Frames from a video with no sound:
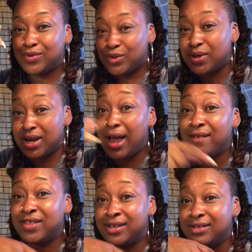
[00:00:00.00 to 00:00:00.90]
you can
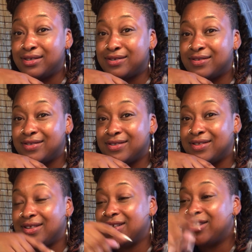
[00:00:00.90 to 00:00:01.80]
have this.
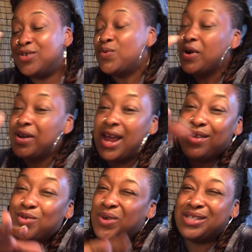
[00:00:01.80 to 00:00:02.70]
You weren't a,
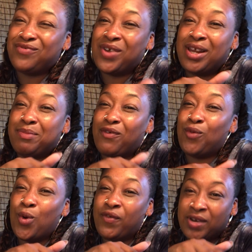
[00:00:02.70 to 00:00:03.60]
you wasn't ready
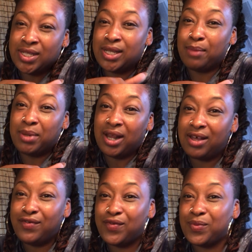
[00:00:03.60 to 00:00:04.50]
before for this type of
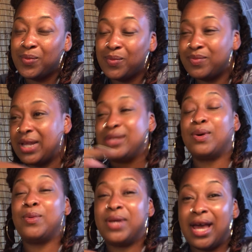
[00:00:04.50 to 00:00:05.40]
love
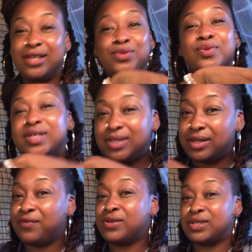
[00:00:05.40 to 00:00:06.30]
that's why we had you in these
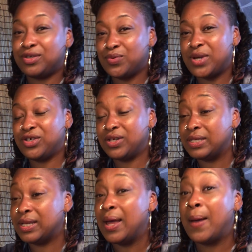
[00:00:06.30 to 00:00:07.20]
different
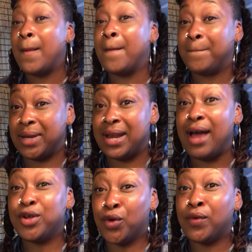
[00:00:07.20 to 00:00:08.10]
situations, but
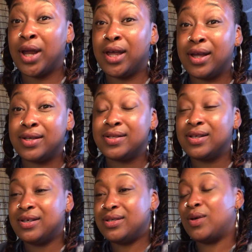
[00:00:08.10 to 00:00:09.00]
now you're ready.
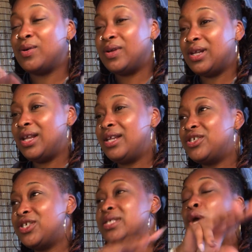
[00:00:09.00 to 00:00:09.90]
So
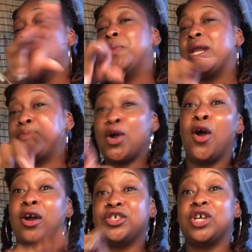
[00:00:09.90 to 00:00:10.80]
let's just open up
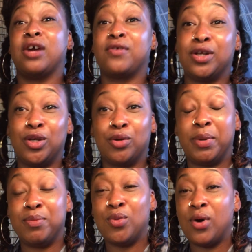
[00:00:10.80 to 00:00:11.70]
your heart chakra a little
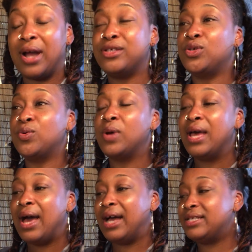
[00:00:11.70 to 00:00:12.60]
bit more. I do,
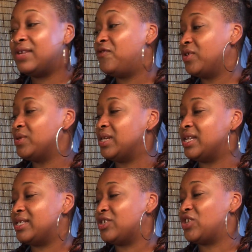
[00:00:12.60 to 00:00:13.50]
I did feel the
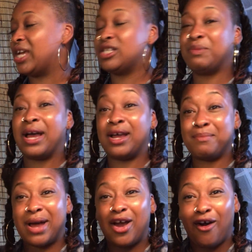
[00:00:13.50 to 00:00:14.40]
need to change my,
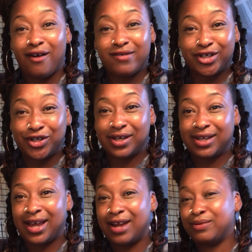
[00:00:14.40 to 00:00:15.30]
my orange
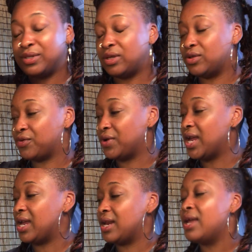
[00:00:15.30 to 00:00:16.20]
candle to the
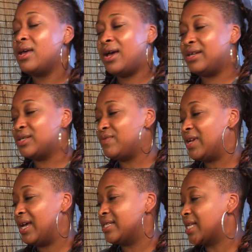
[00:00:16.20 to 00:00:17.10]
green. I just
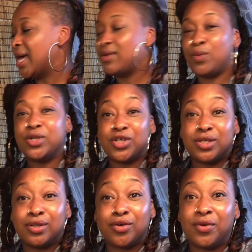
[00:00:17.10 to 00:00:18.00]
realized that, which
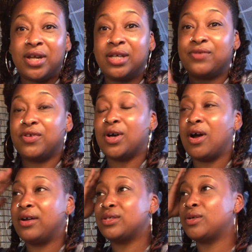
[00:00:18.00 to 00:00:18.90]
is the greenest for the
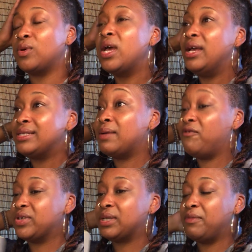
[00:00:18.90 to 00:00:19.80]
heart. So
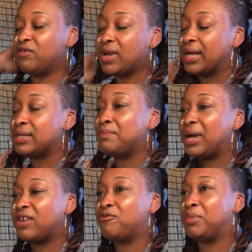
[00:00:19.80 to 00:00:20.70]
some, for some of you guys, it
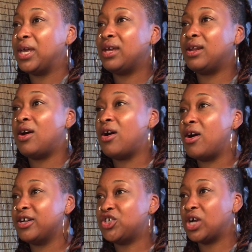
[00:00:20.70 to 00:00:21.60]
might've been a
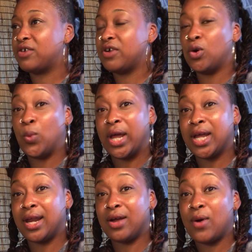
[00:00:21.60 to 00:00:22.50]
heart chakra
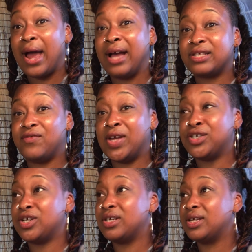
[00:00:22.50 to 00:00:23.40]
awakening or
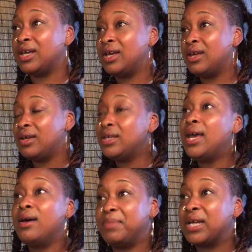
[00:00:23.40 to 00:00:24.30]
activation.
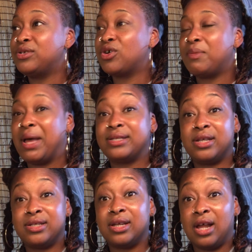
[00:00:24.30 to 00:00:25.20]
Yeah, because your
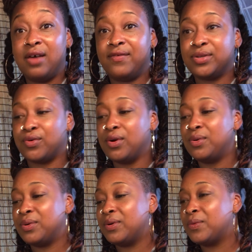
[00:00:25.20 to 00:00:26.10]
capacity to love has
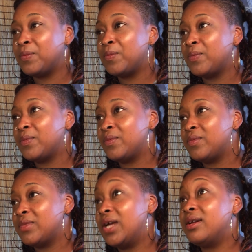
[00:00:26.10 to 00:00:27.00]
grown.
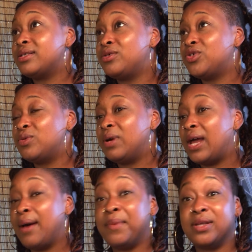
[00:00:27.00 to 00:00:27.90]
Yeah, that's usually
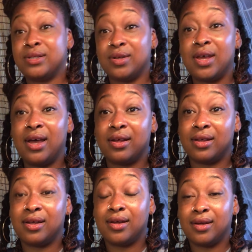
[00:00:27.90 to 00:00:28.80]
what happens. So yeah,
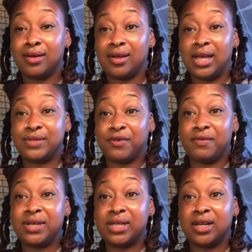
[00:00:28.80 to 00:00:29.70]
it's
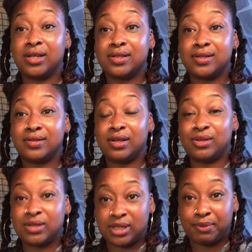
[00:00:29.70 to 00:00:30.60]
for a reason.
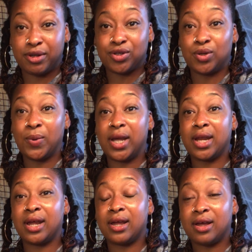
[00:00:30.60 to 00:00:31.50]
This is a spiritual
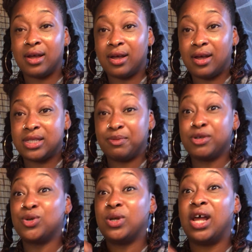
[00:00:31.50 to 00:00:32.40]
awakening, a
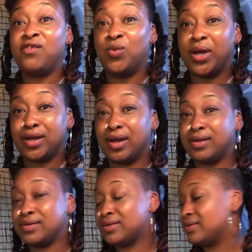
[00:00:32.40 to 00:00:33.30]
spiritual love awakening.